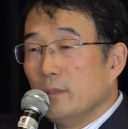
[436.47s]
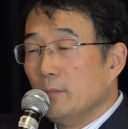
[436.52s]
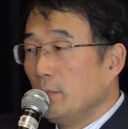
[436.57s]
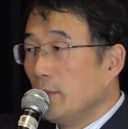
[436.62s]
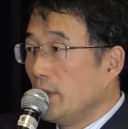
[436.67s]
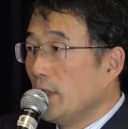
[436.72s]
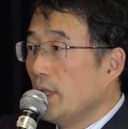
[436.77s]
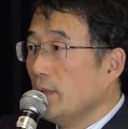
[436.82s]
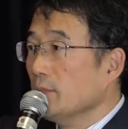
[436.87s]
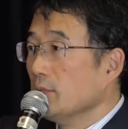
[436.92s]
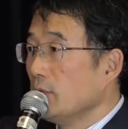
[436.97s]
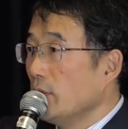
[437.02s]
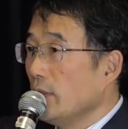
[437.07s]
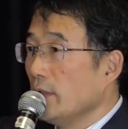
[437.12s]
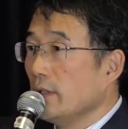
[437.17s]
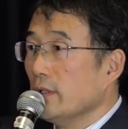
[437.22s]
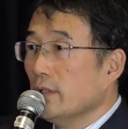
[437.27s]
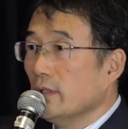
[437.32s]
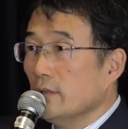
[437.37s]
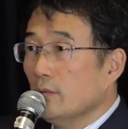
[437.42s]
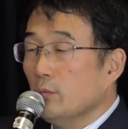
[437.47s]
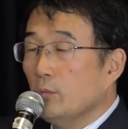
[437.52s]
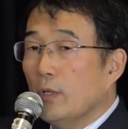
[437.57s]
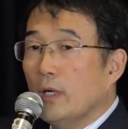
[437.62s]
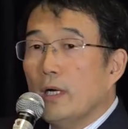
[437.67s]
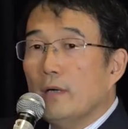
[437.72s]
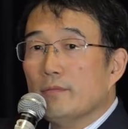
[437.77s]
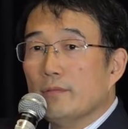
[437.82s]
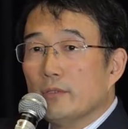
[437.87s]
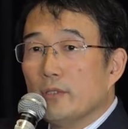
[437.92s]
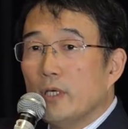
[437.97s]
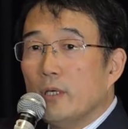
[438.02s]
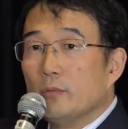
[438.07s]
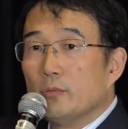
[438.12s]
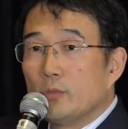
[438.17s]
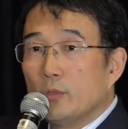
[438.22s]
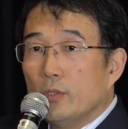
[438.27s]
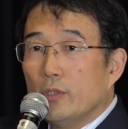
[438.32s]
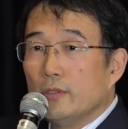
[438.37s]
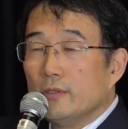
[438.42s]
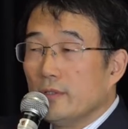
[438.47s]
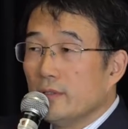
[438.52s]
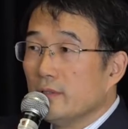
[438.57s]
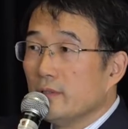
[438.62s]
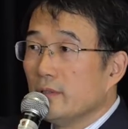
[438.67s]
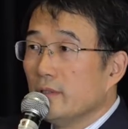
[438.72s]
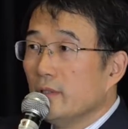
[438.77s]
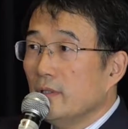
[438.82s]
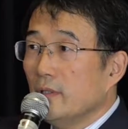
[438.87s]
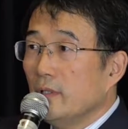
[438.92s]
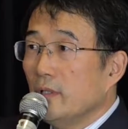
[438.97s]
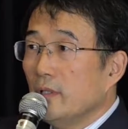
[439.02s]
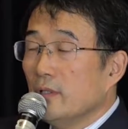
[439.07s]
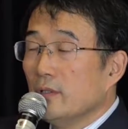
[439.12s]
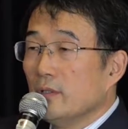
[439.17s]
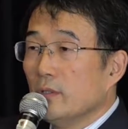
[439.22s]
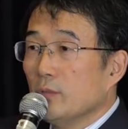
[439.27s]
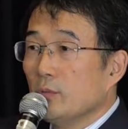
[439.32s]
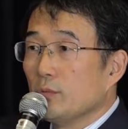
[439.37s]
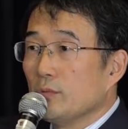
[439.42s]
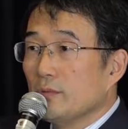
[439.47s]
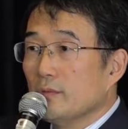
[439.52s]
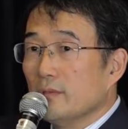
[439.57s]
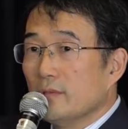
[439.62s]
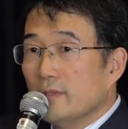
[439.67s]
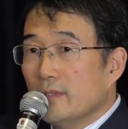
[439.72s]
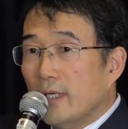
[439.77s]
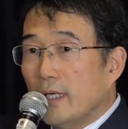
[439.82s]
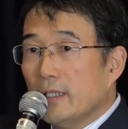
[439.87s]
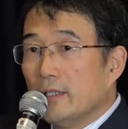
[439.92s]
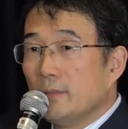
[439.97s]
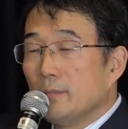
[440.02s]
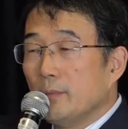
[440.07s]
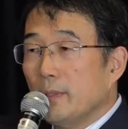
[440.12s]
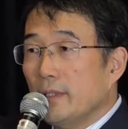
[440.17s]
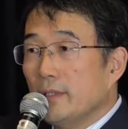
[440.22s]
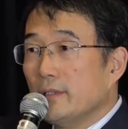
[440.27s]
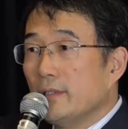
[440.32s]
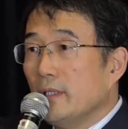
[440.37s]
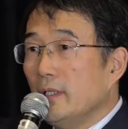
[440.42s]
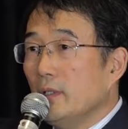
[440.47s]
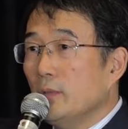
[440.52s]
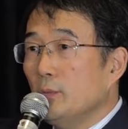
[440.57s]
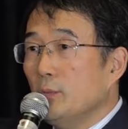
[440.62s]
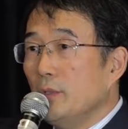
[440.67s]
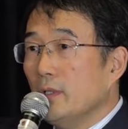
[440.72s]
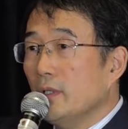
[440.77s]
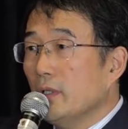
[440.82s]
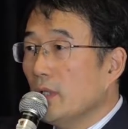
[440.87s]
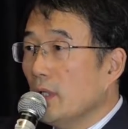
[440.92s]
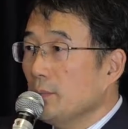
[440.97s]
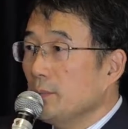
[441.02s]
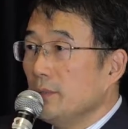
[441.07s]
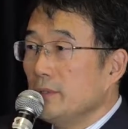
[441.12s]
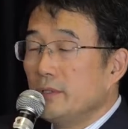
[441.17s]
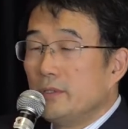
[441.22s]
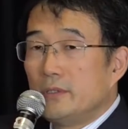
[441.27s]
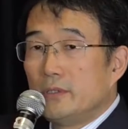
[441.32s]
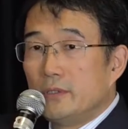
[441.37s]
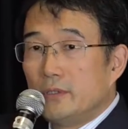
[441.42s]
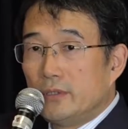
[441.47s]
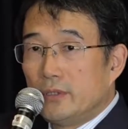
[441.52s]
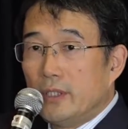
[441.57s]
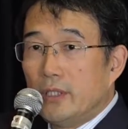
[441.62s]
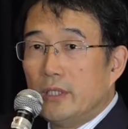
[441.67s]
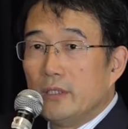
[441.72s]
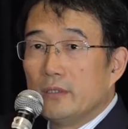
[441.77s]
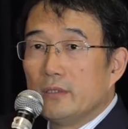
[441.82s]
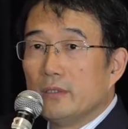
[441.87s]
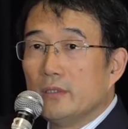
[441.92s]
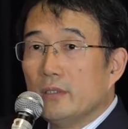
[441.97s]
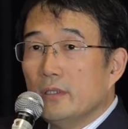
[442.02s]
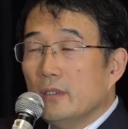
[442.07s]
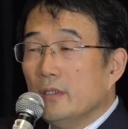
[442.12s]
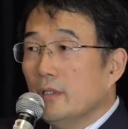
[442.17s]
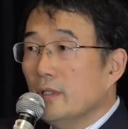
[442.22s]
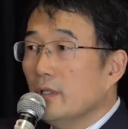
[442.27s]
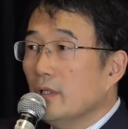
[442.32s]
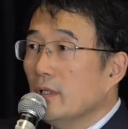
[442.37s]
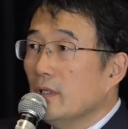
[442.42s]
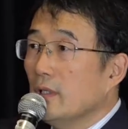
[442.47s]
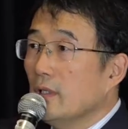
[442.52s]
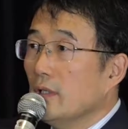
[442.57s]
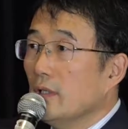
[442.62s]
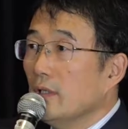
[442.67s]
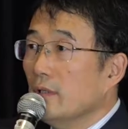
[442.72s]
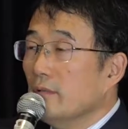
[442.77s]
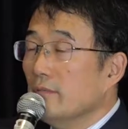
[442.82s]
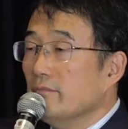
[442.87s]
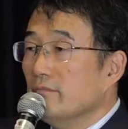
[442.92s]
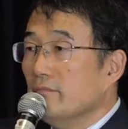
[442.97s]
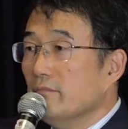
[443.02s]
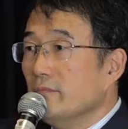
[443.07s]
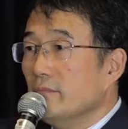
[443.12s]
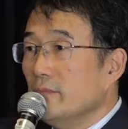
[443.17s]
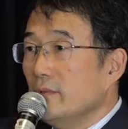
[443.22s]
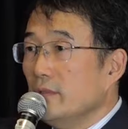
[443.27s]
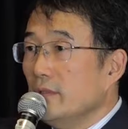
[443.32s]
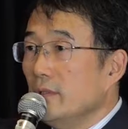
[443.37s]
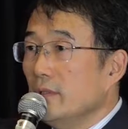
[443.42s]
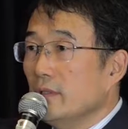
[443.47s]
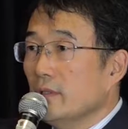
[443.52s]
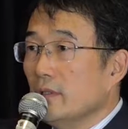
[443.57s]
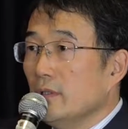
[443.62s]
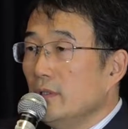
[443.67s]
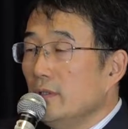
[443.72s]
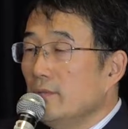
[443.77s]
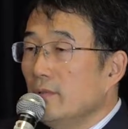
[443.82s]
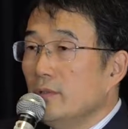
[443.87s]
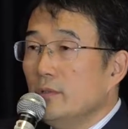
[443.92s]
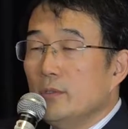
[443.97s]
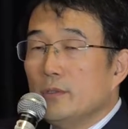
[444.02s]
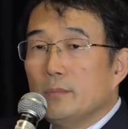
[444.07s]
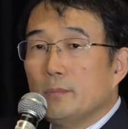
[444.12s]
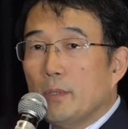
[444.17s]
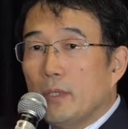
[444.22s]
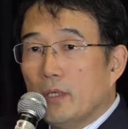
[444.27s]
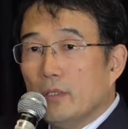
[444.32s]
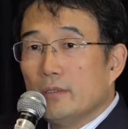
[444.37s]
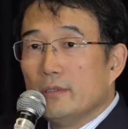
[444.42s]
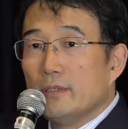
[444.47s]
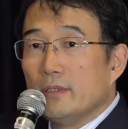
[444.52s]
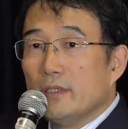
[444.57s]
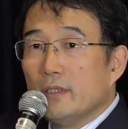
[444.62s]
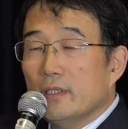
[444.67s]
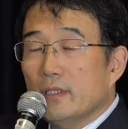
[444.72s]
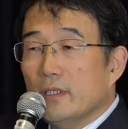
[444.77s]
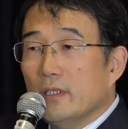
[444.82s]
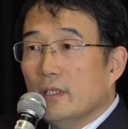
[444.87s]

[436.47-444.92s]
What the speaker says: becomes sort of like one of the top choices. So that's basically will not be changed even this policy.